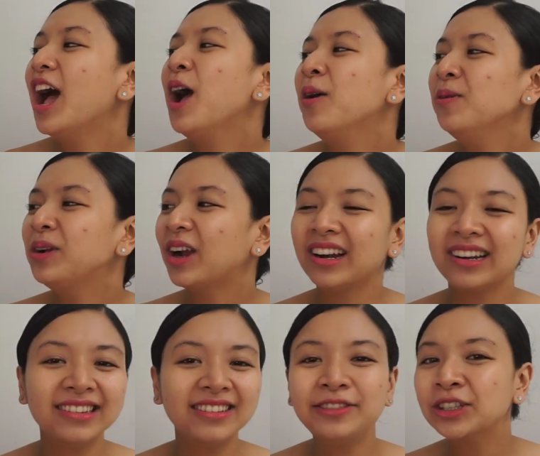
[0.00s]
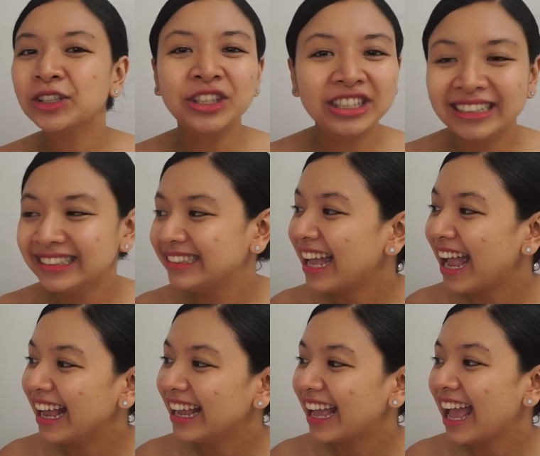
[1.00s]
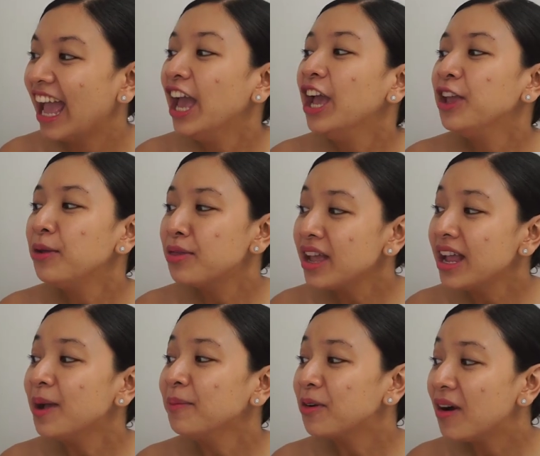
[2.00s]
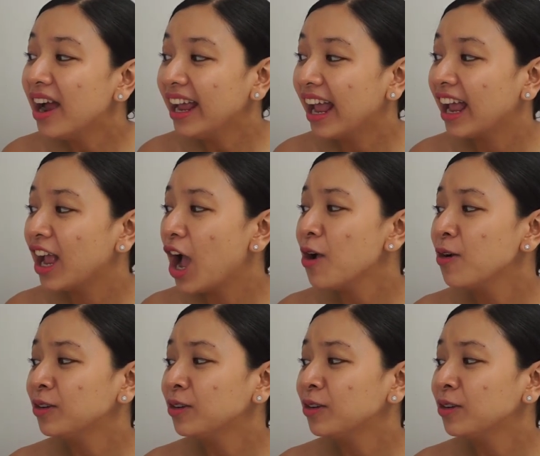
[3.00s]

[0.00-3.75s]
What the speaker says: Oh girl, for goodness sake, you think I'm crying